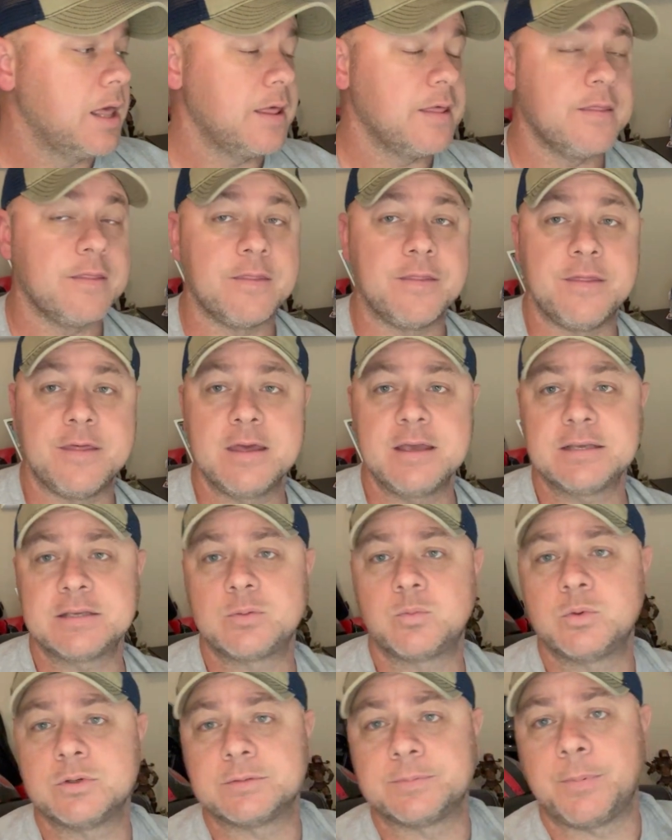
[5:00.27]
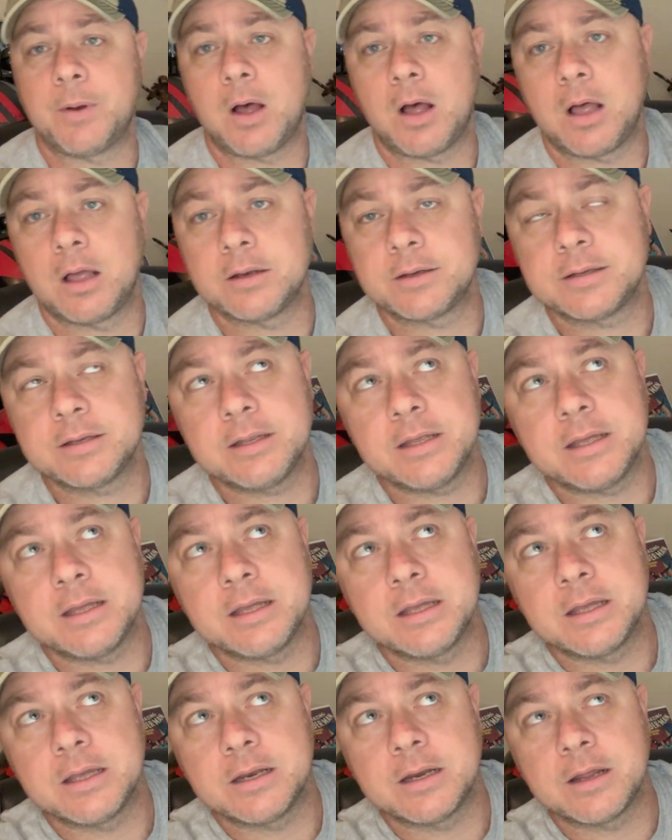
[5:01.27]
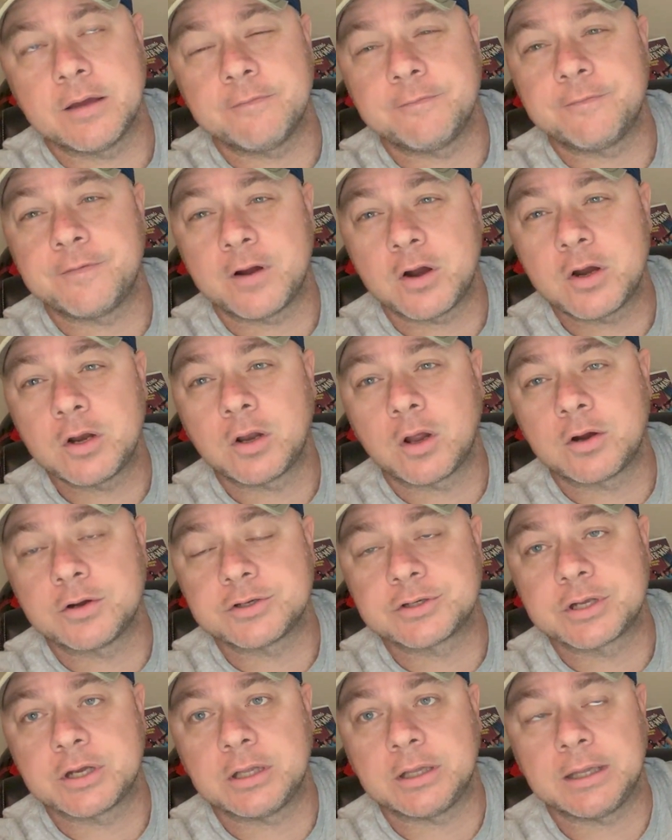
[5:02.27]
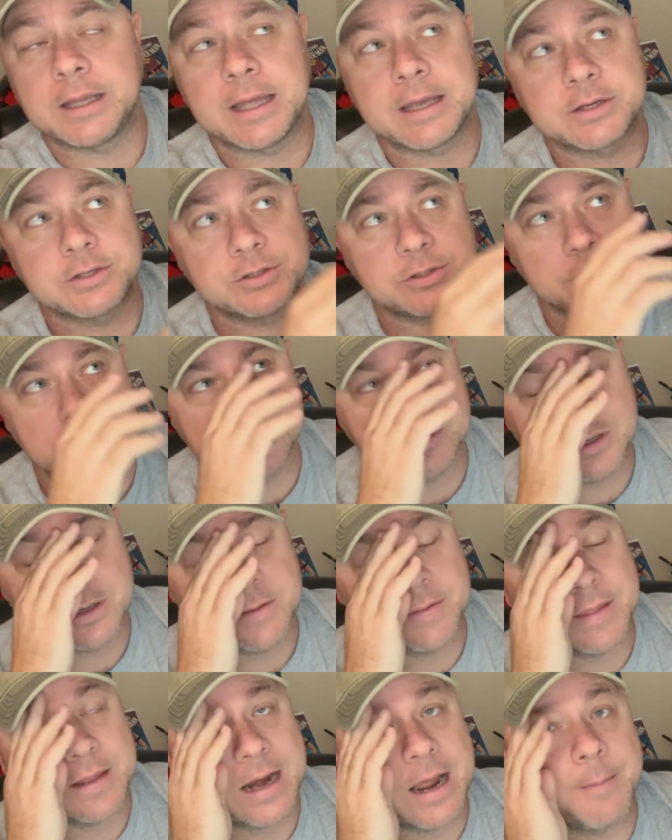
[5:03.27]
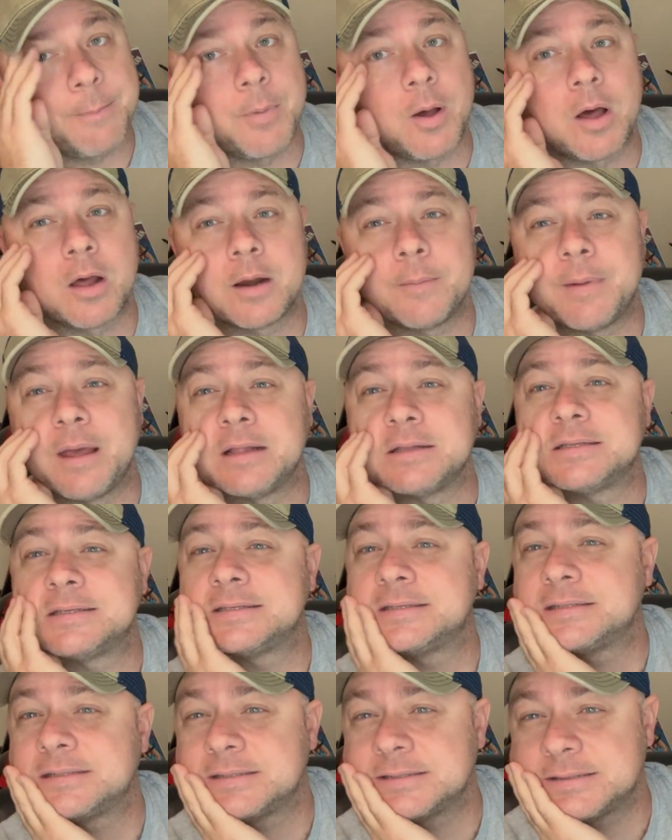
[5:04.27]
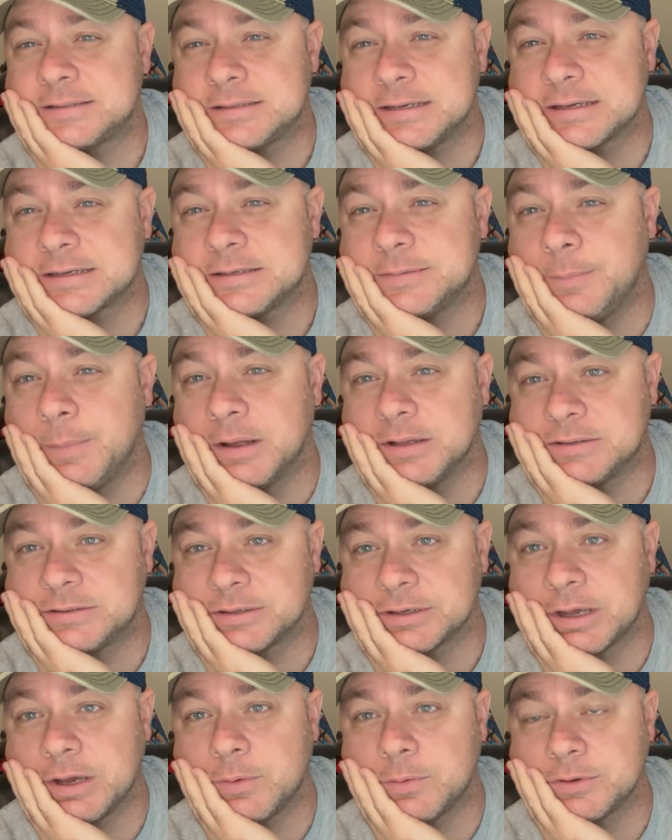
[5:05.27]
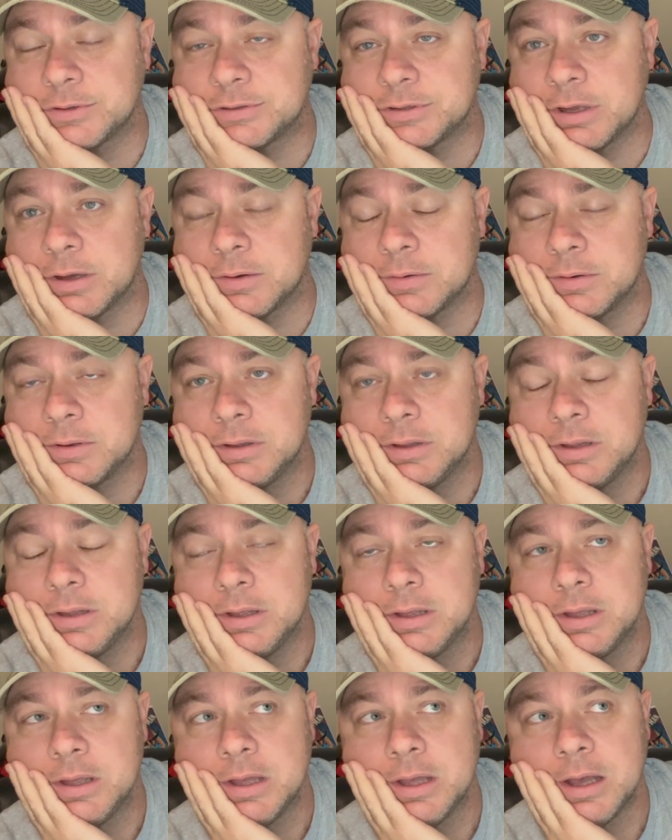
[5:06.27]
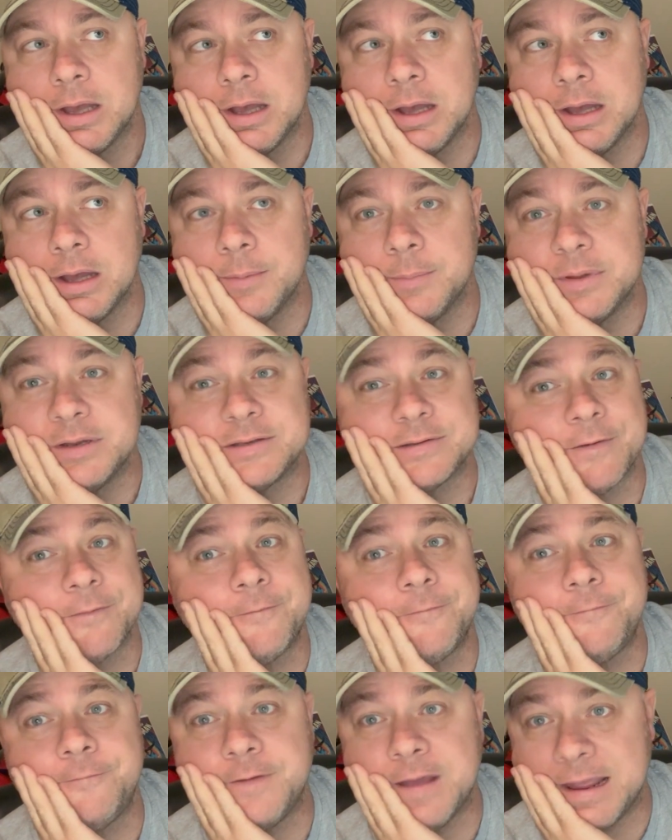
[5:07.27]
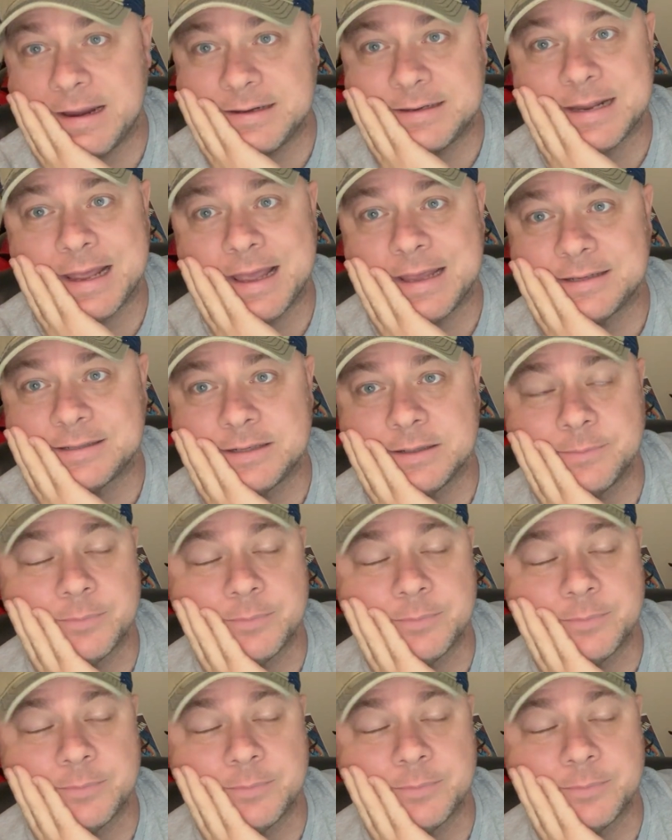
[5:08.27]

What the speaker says: This was bought in a very large collection that I bought about 6 months ago or so. It's a fantastic